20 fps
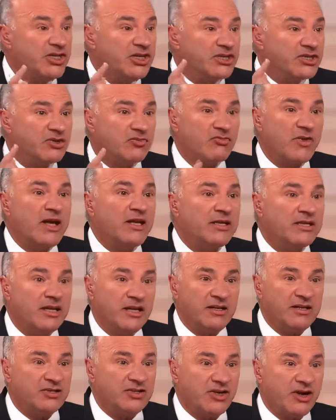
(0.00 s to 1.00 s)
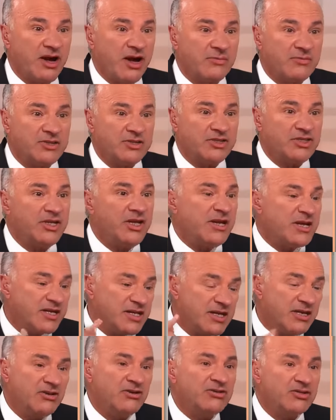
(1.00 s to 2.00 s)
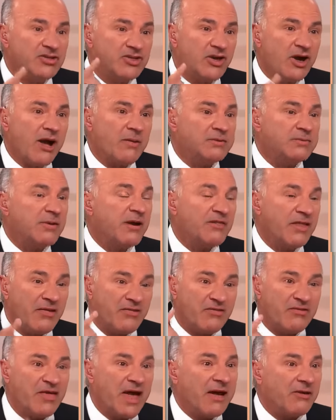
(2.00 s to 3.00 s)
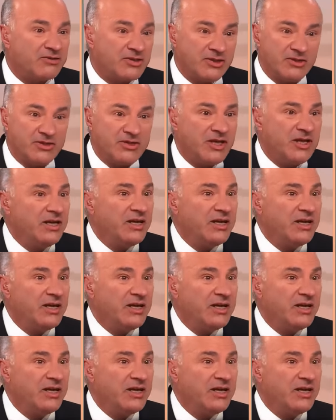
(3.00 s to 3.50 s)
She's great at killing jobs. She kills jobs by the thousands.